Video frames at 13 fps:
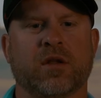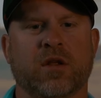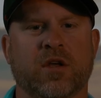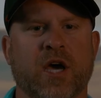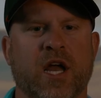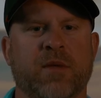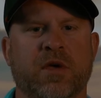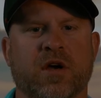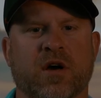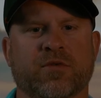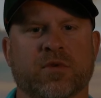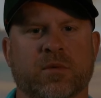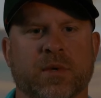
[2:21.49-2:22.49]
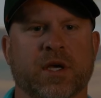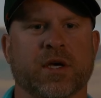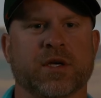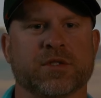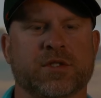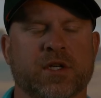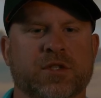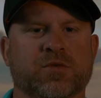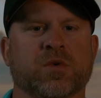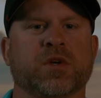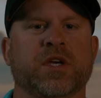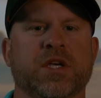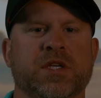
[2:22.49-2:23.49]
You got to be careful because it's
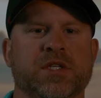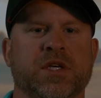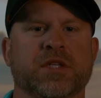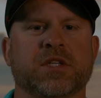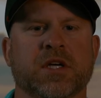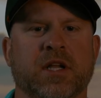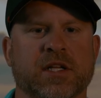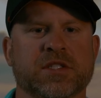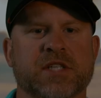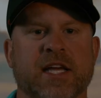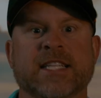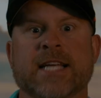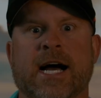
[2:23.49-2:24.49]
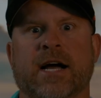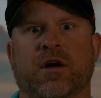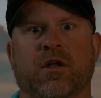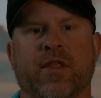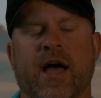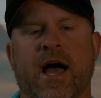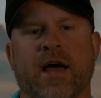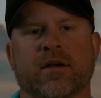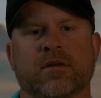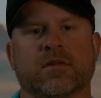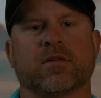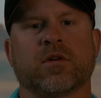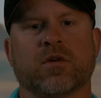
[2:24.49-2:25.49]
real easy to, let's say, dial that
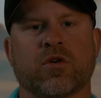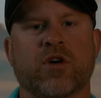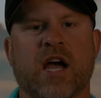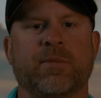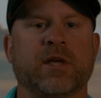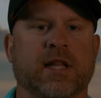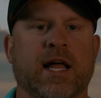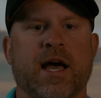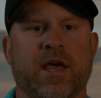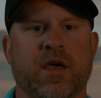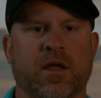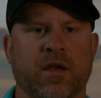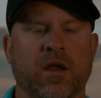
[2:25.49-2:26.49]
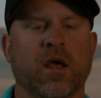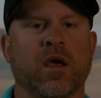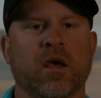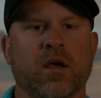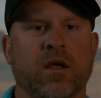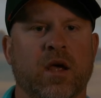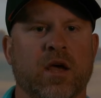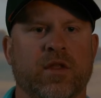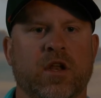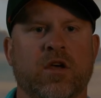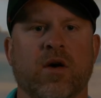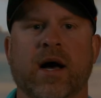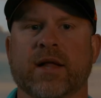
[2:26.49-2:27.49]
crappy lie in, and then
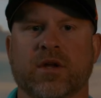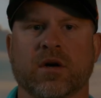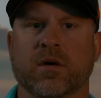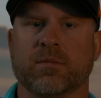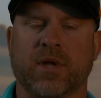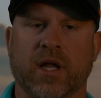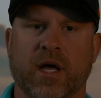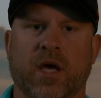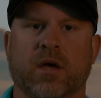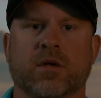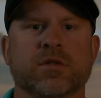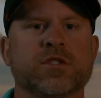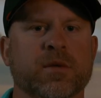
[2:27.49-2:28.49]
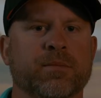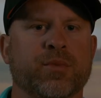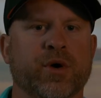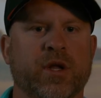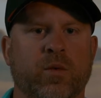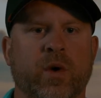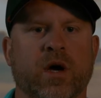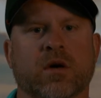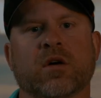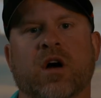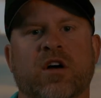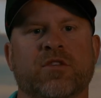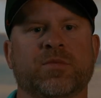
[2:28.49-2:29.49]
you go out there and play some pretty weird
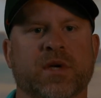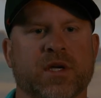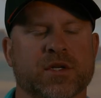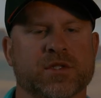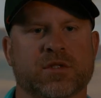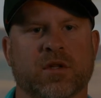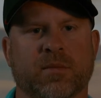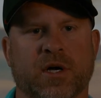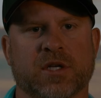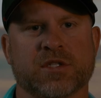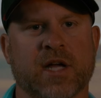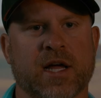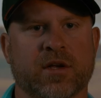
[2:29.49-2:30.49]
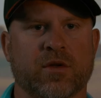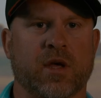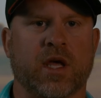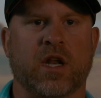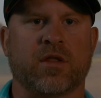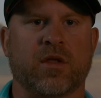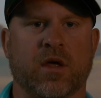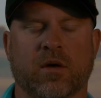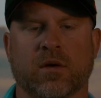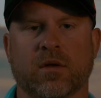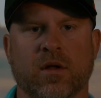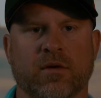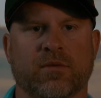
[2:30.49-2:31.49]
golf because the ball's not doing anything
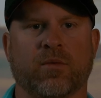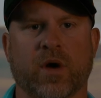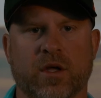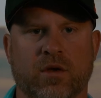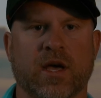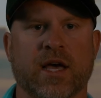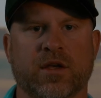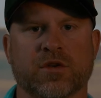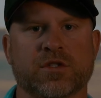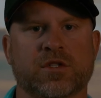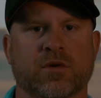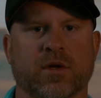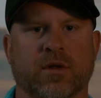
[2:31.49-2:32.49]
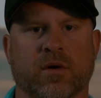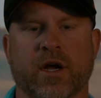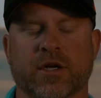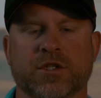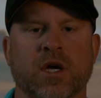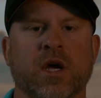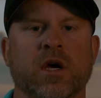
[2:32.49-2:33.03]
of what you got used to on the range.